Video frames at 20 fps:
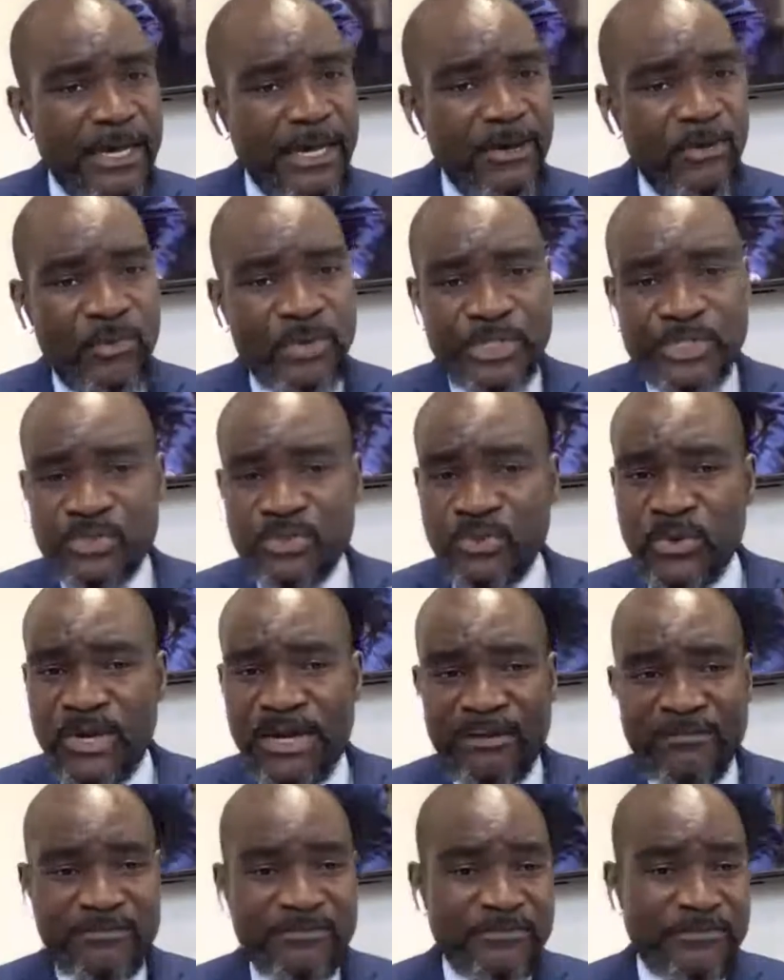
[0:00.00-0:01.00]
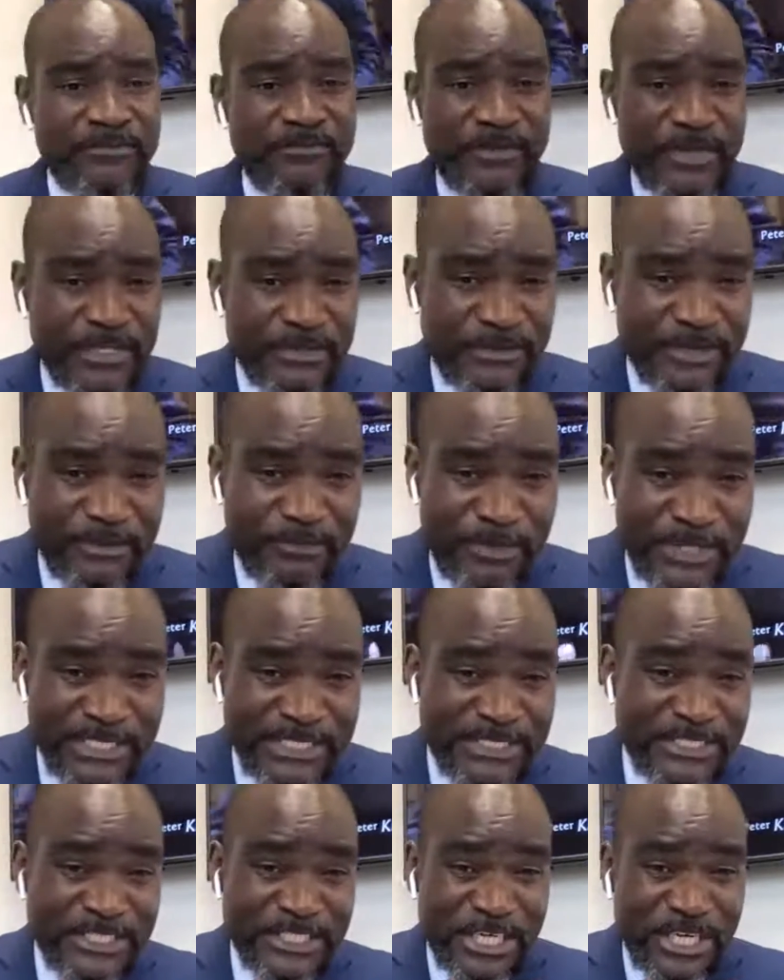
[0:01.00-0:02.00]
We do have very busy
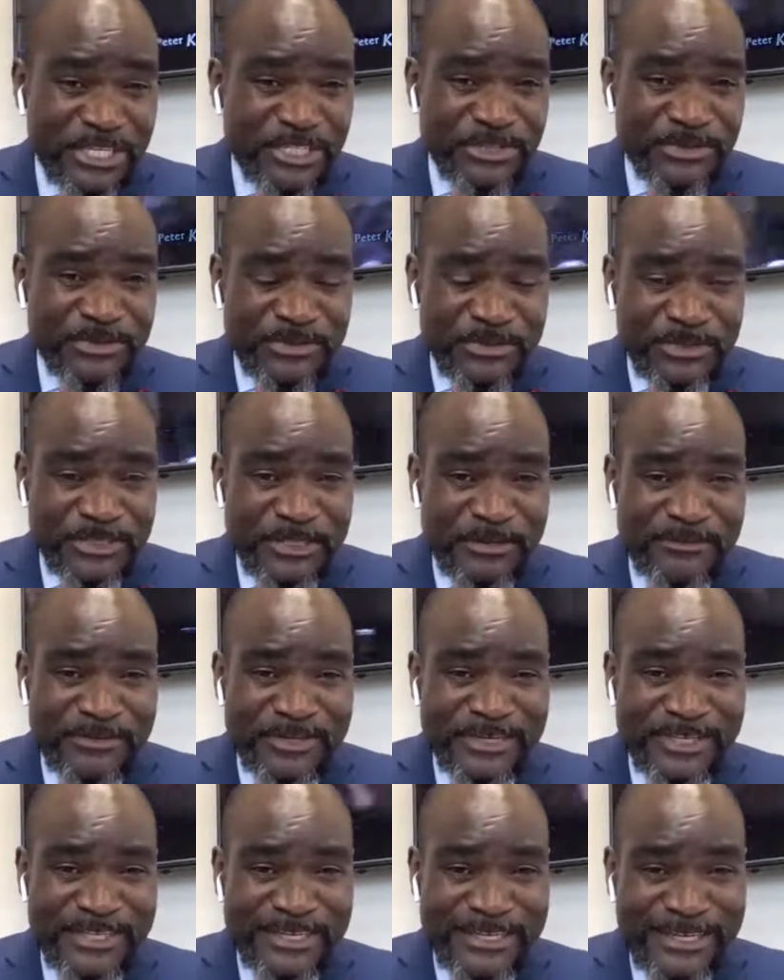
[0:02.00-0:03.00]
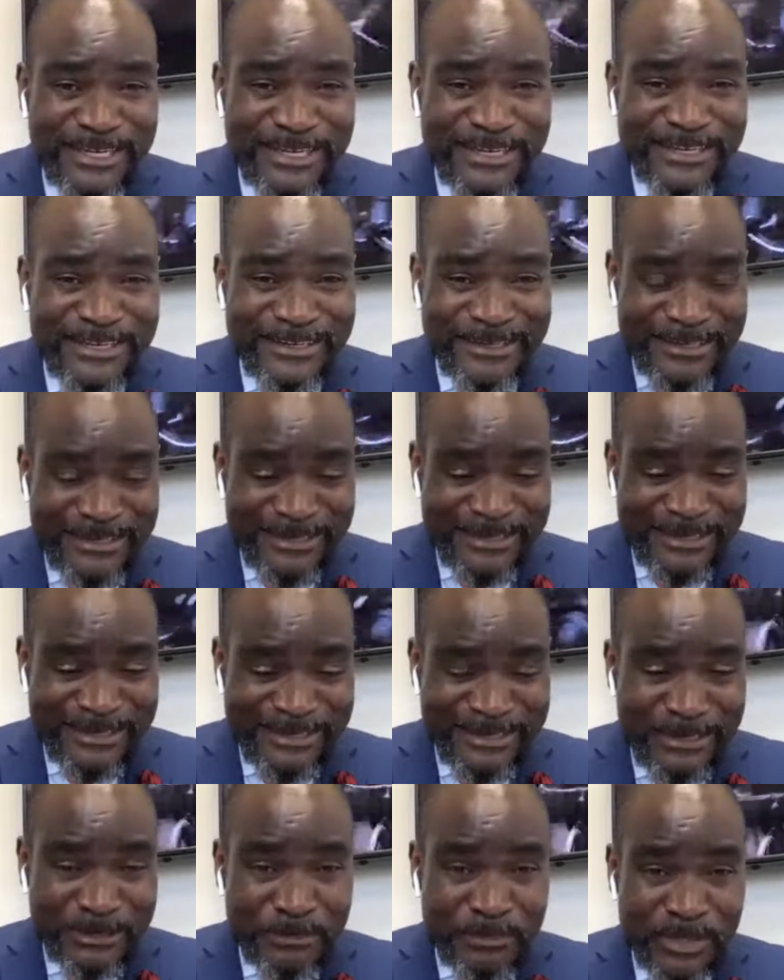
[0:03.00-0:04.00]
schedules, even here
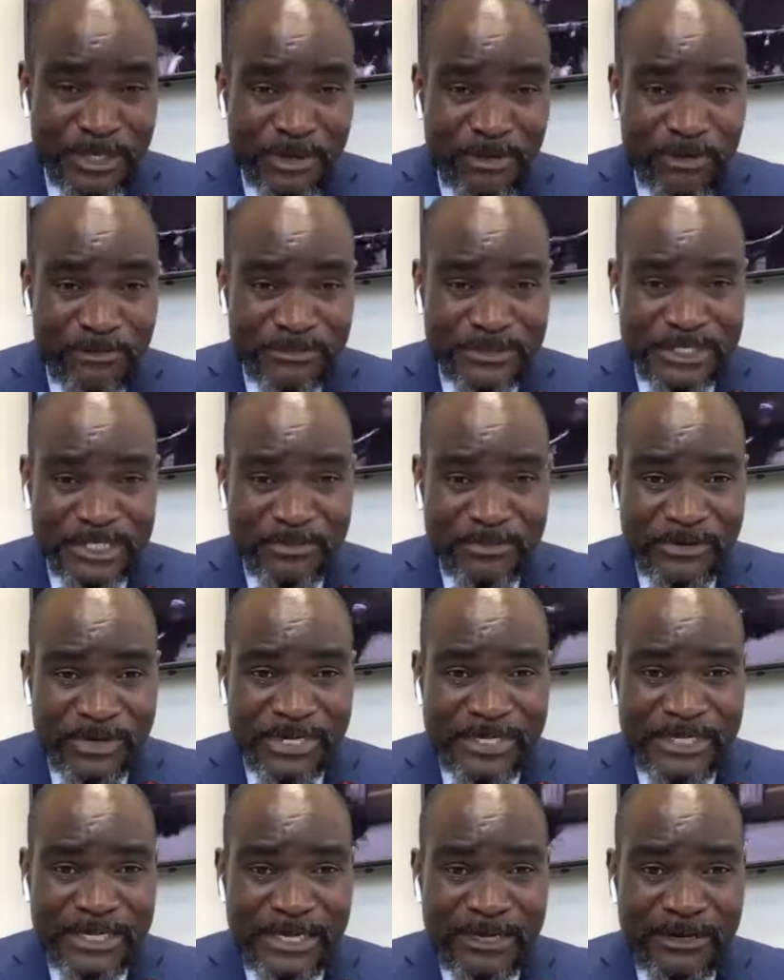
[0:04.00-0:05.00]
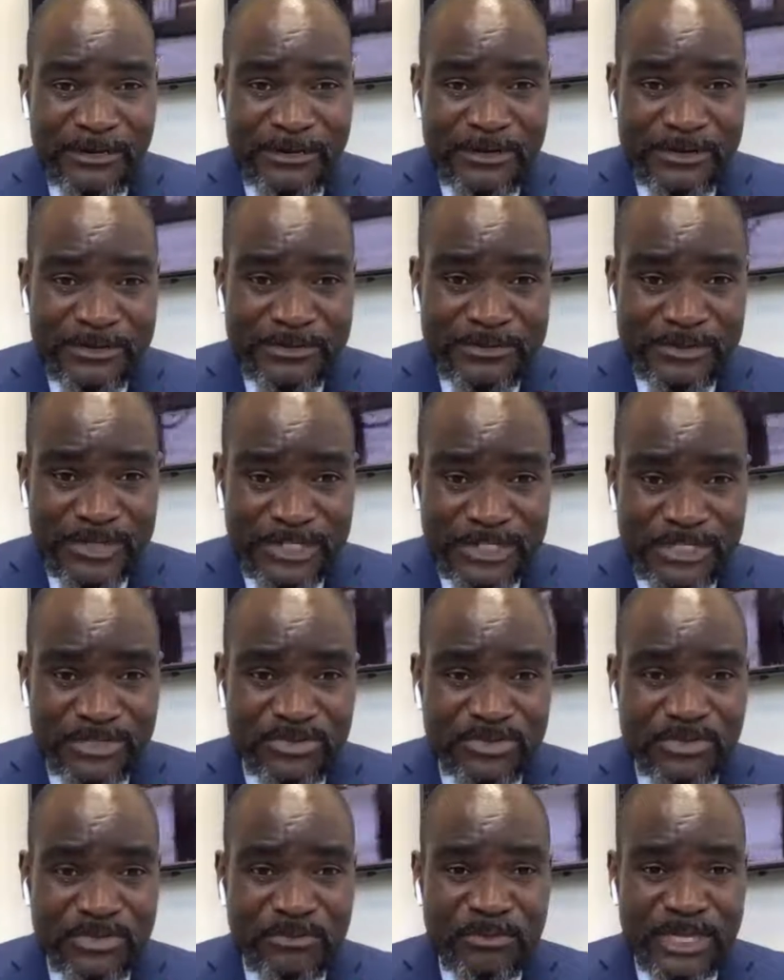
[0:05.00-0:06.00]
at my office. I'm right now. I just
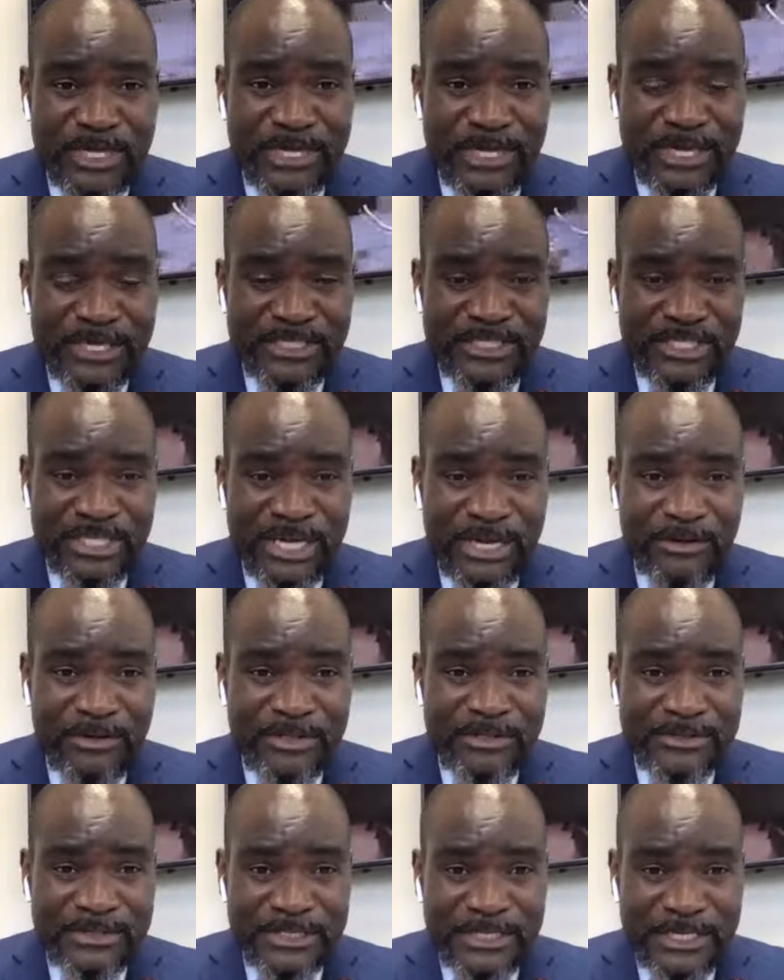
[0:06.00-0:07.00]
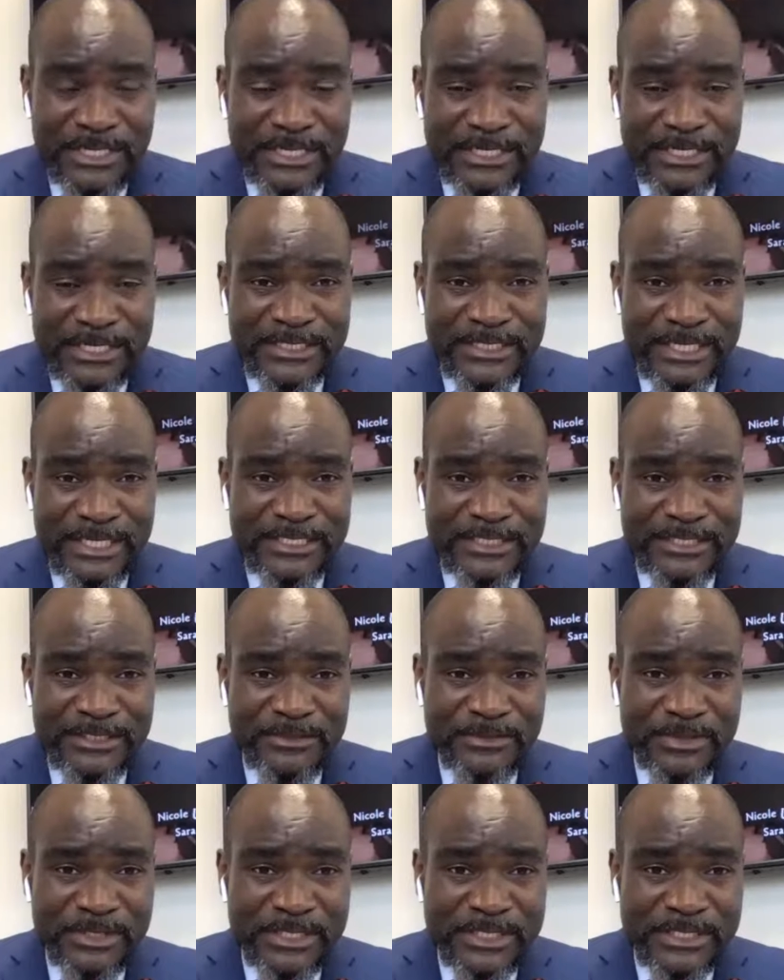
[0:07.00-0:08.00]
took my lunch hour to say let's
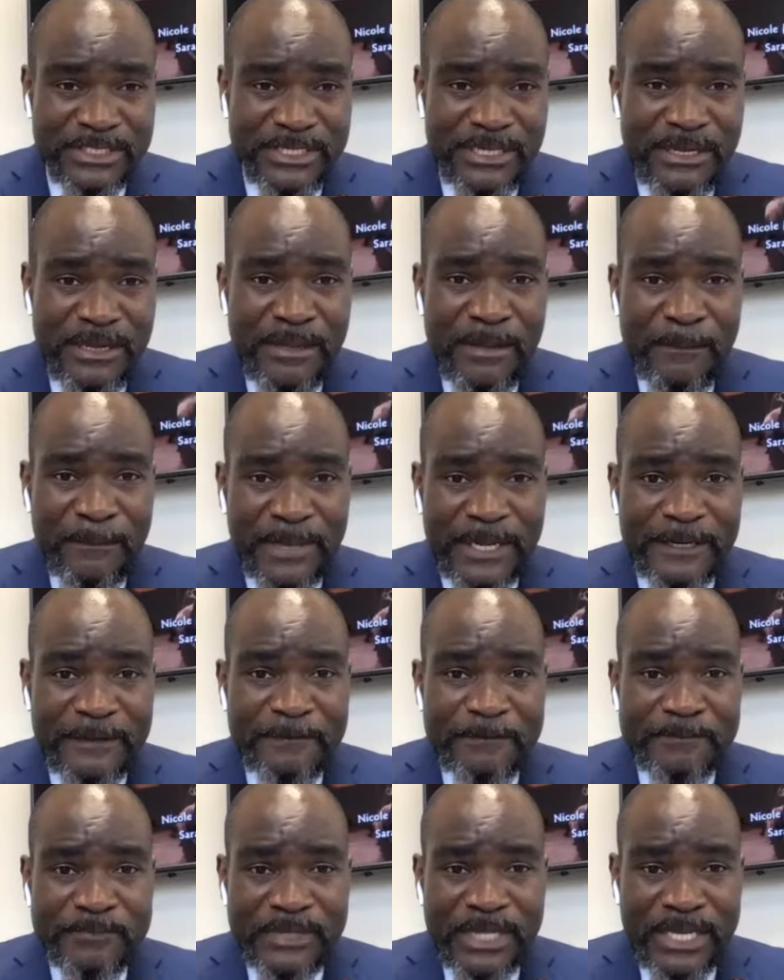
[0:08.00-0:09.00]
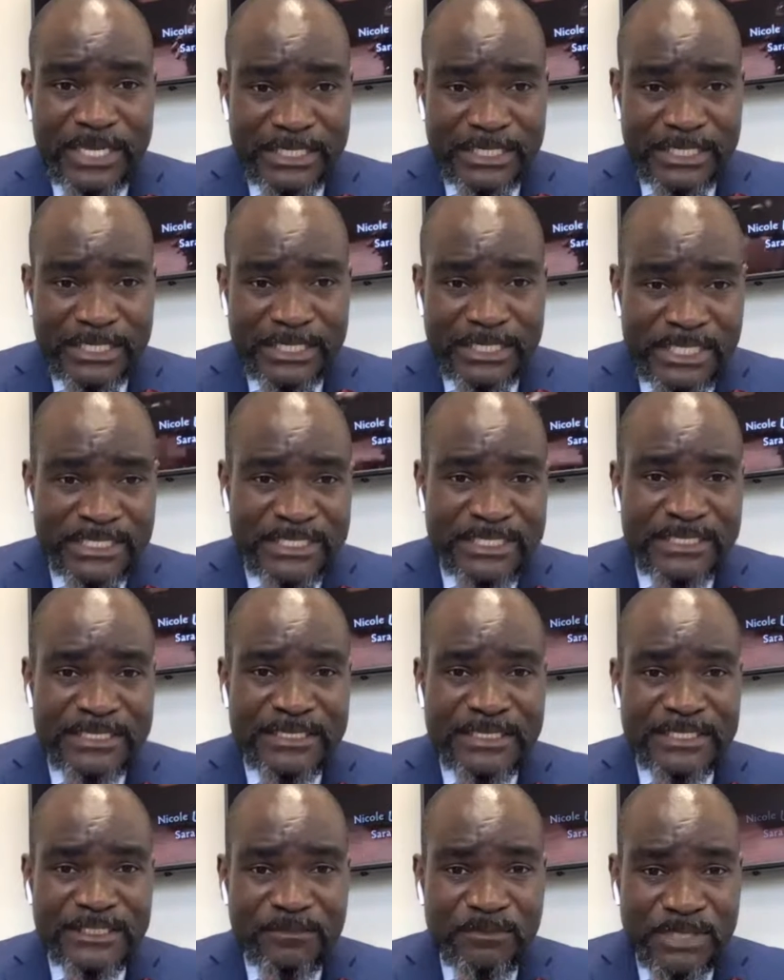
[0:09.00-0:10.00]
deal with this. But it's
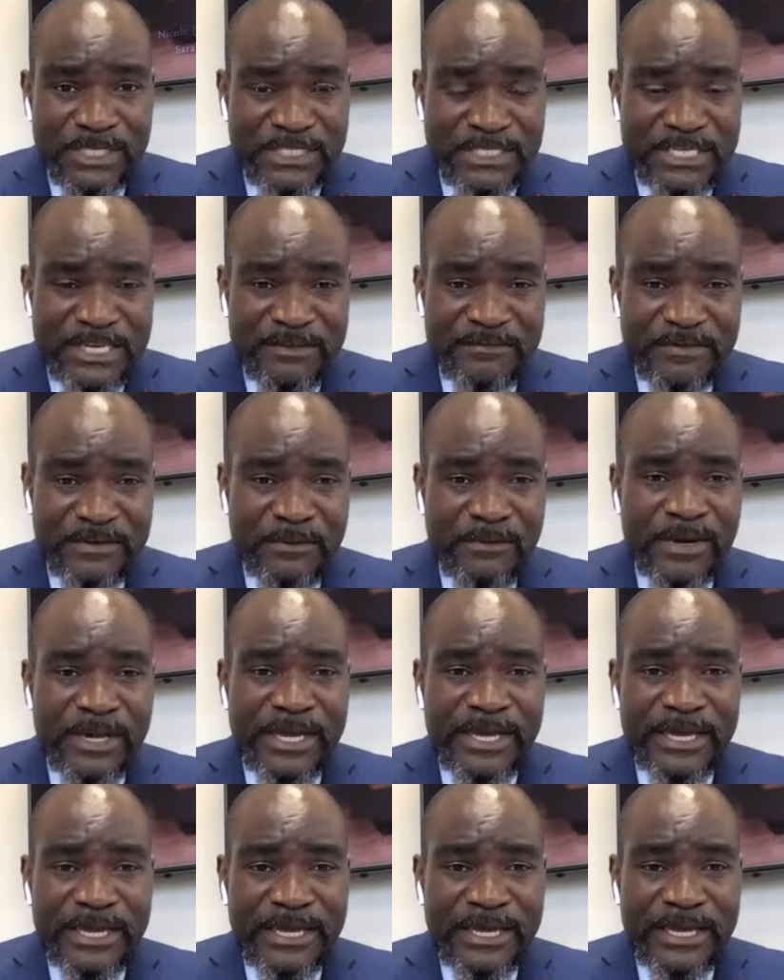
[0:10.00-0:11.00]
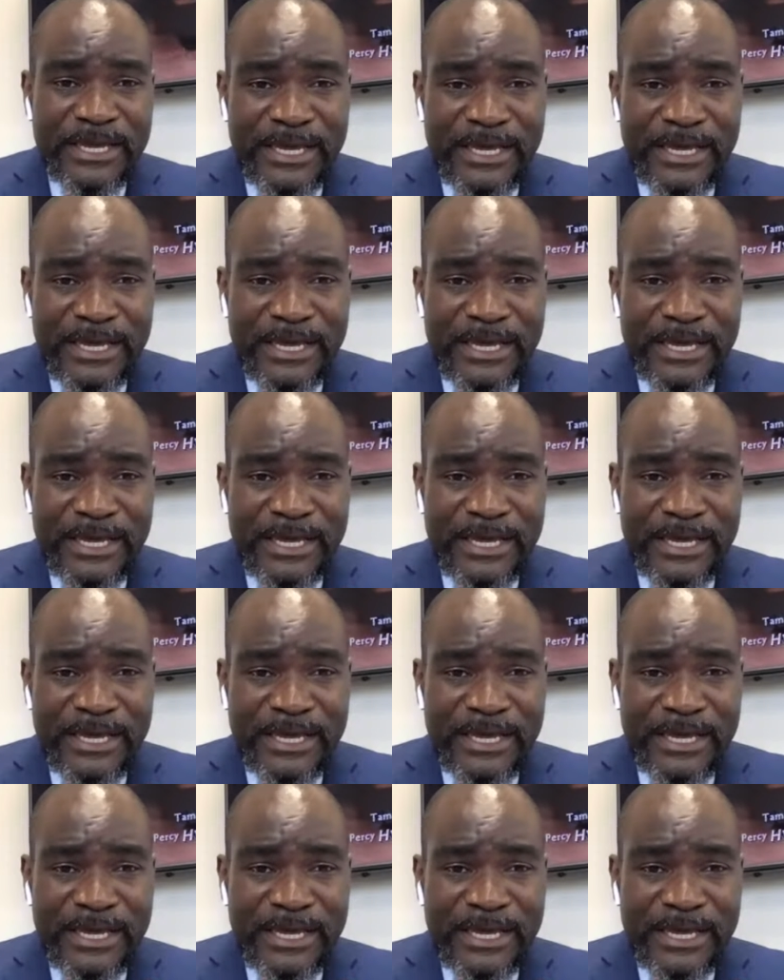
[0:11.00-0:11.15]
busy. It's busy everywhere.